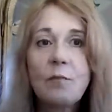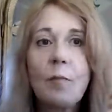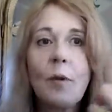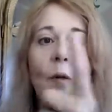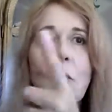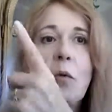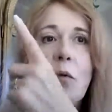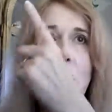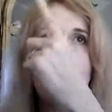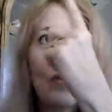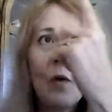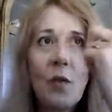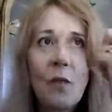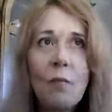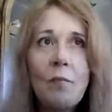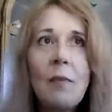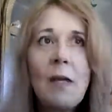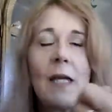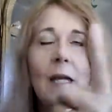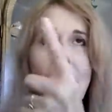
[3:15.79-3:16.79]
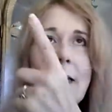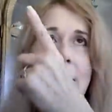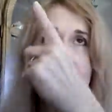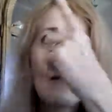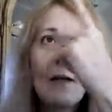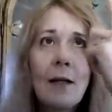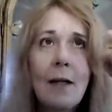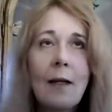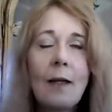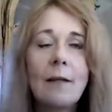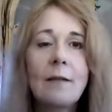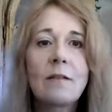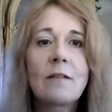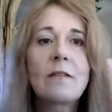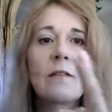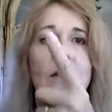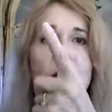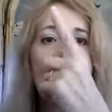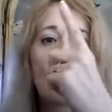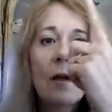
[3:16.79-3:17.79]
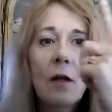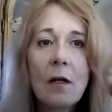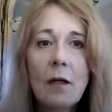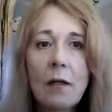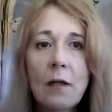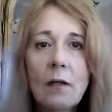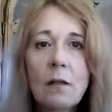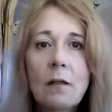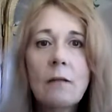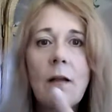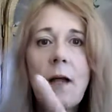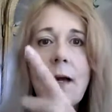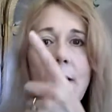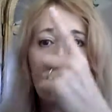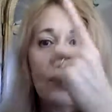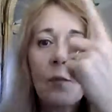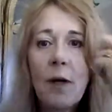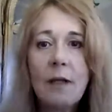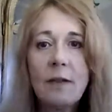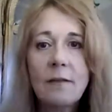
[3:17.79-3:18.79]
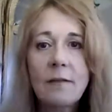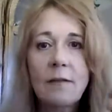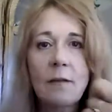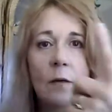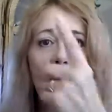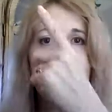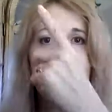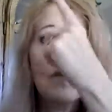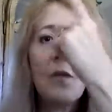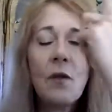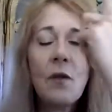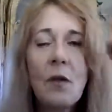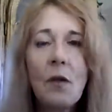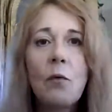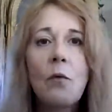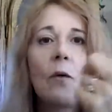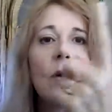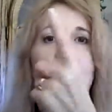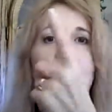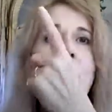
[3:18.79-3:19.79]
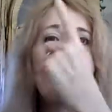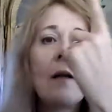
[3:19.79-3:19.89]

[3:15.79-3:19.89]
But with me, it's clockwise. So with you,